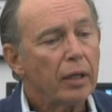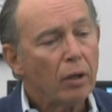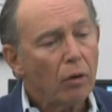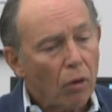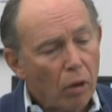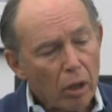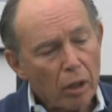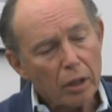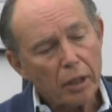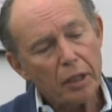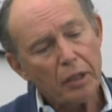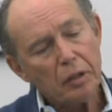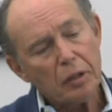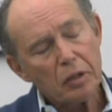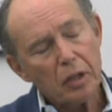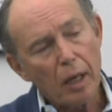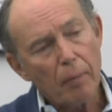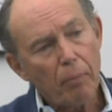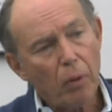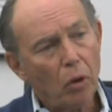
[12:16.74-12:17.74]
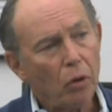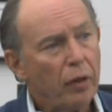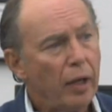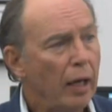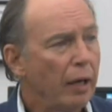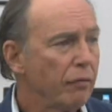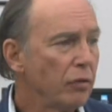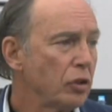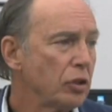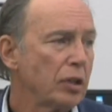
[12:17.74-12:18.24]
in Oregon, they both
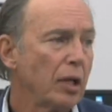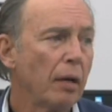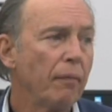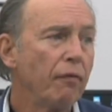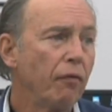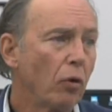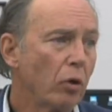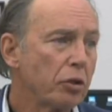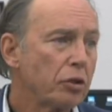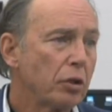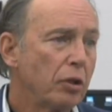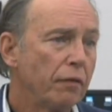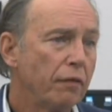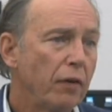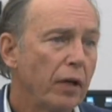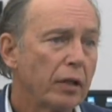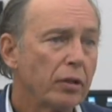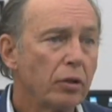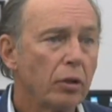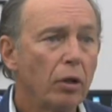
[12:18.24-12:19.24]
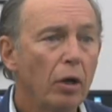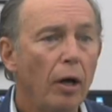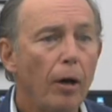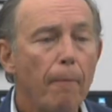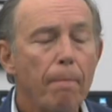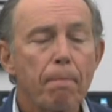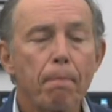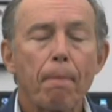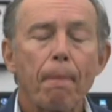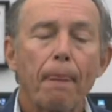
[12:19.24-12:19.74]
have the same force and effect of law.
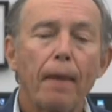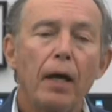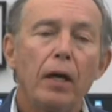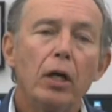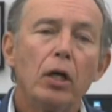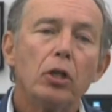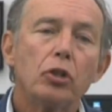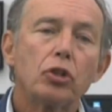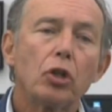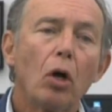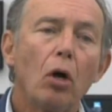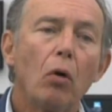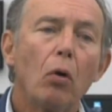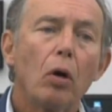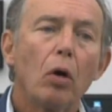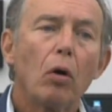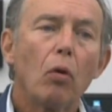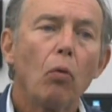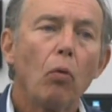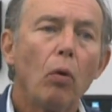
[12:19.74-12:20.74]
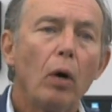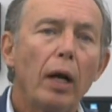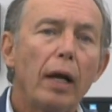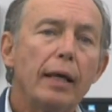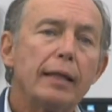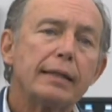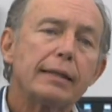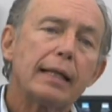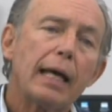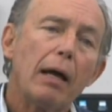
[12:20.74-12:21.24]
So what
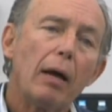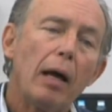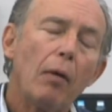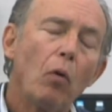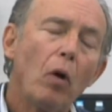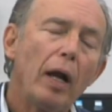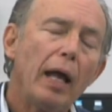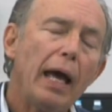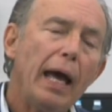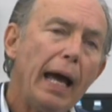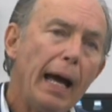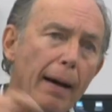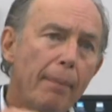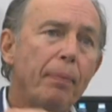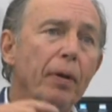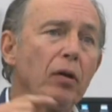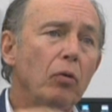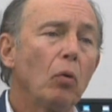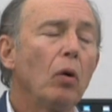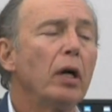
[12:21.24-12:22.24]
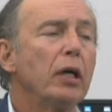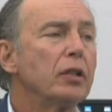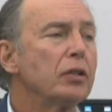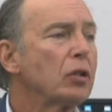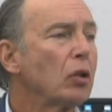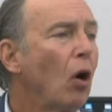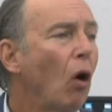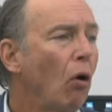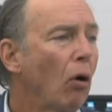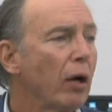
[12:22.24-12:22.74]
has what happened
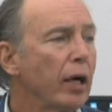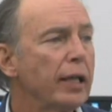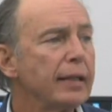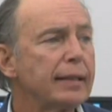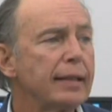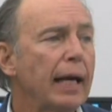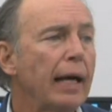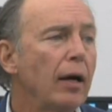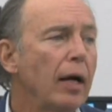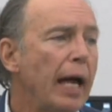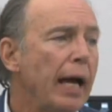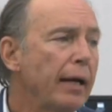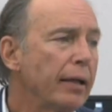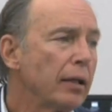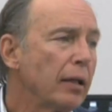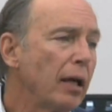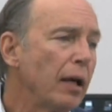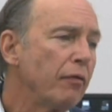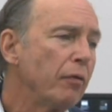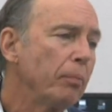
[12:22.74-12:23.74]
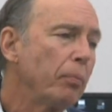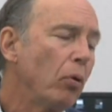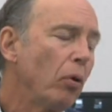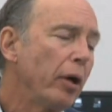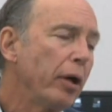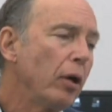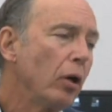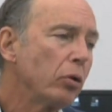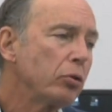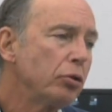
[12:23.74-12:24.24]
was ORS
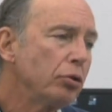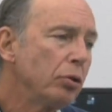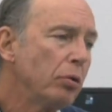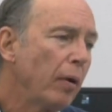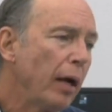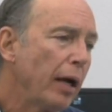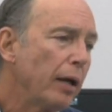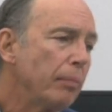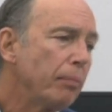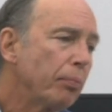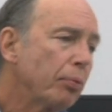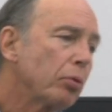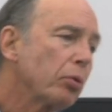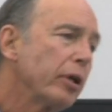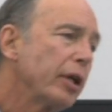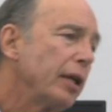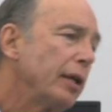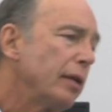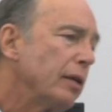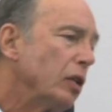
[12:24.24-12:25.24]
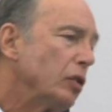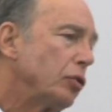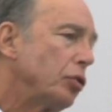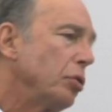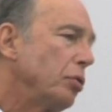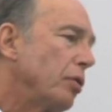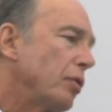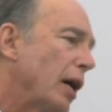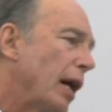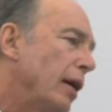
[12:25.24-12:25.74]
811.028 pre
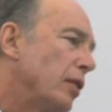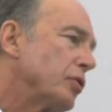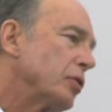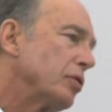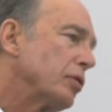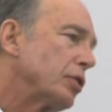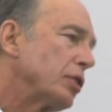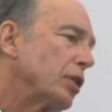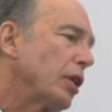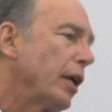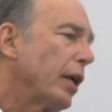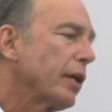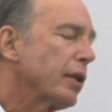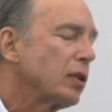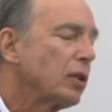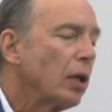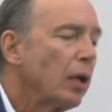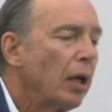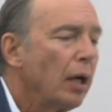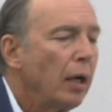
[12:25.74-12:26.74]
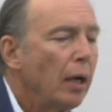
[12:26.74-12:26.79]
2006